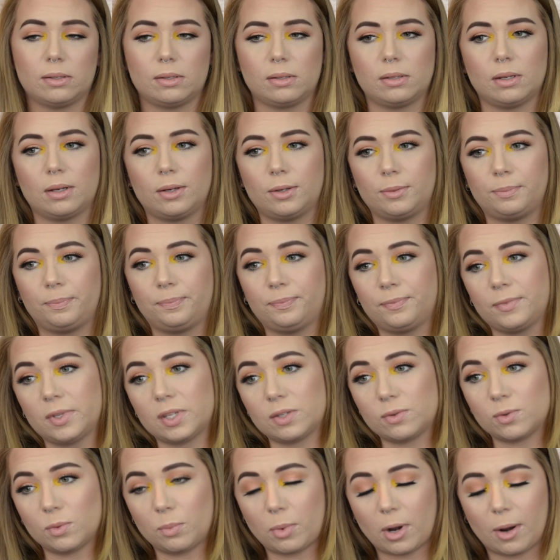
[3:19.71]
so
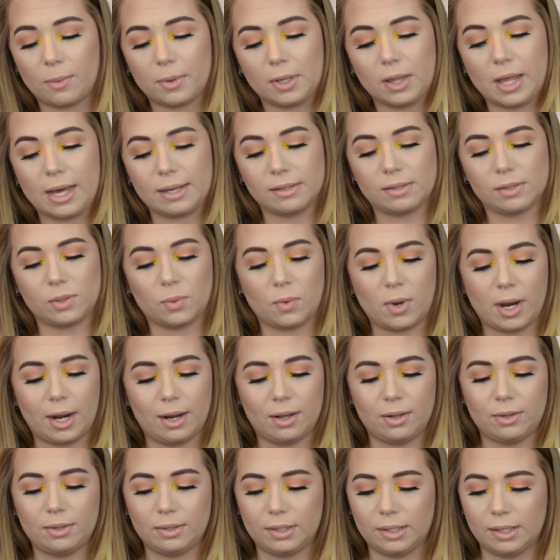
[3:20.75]
this will probably last a
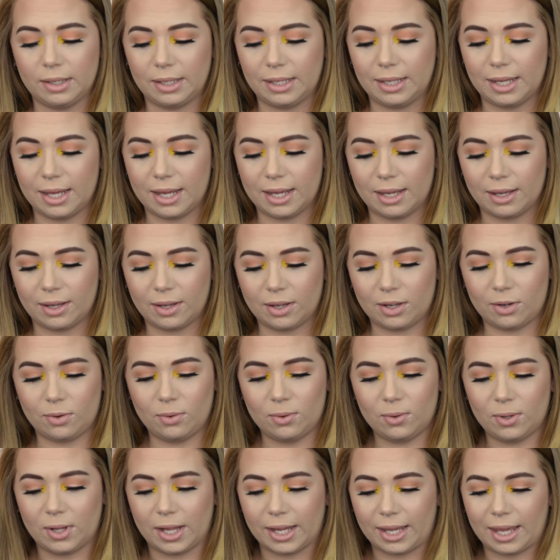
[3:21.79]
while.
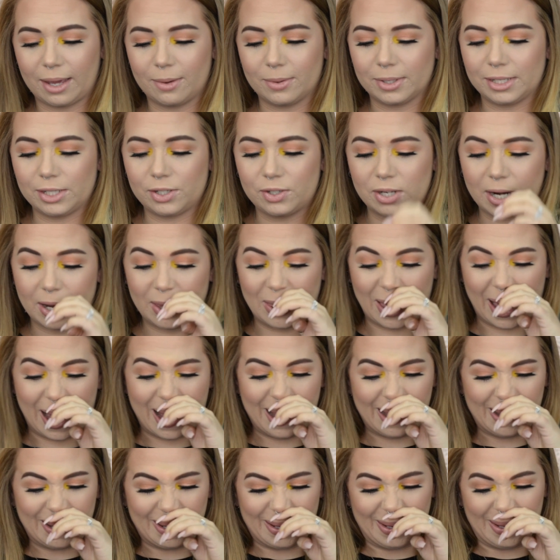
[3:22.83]
Cool, I can't wait to try
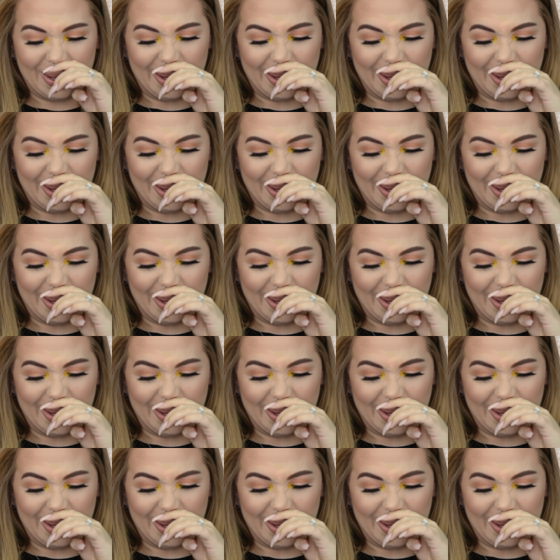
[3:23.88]
that.